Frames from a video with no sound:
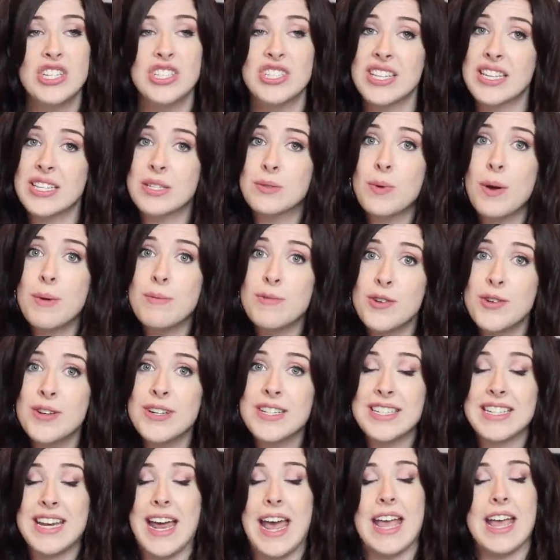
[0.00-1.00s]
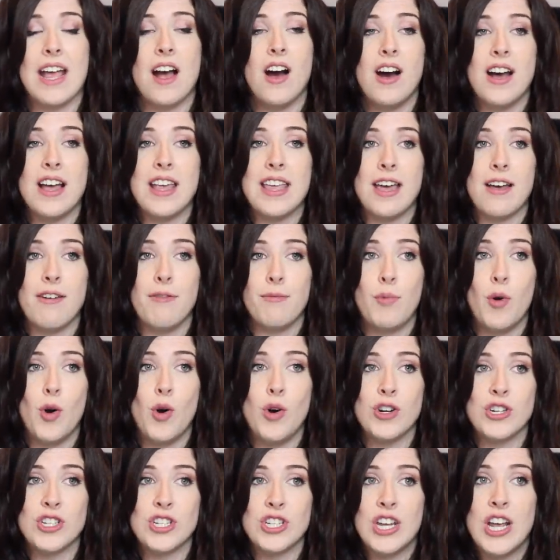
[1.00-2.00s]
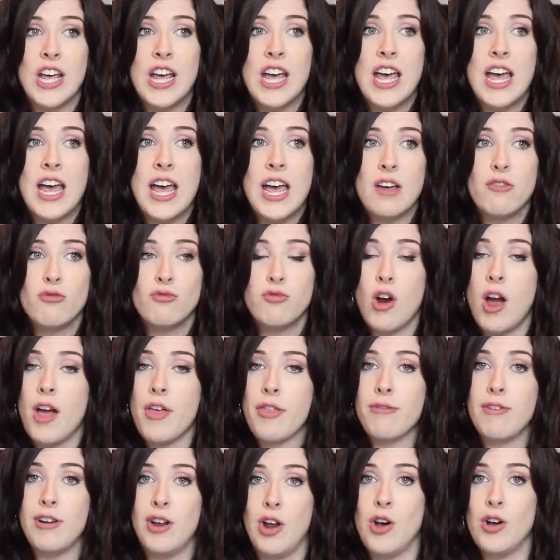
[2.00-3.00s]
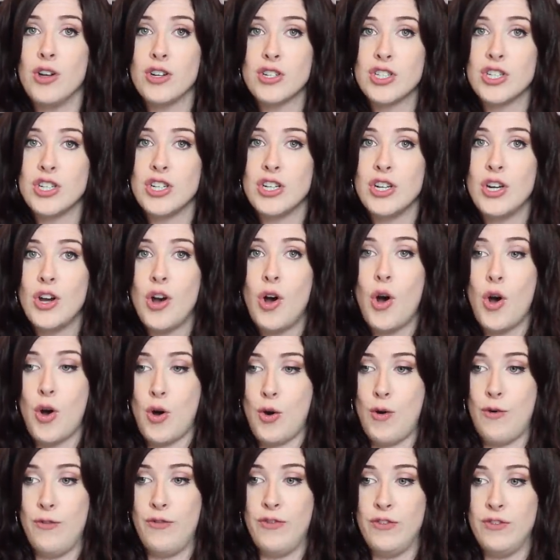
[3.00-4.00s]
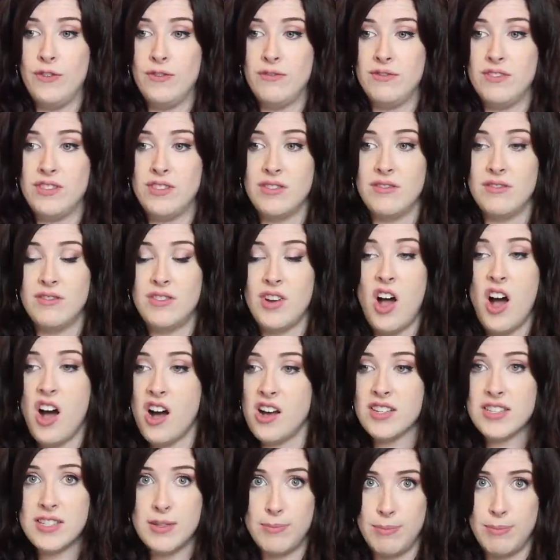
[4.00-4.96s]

So that's what I'm doing today. I have bought rather a lot of art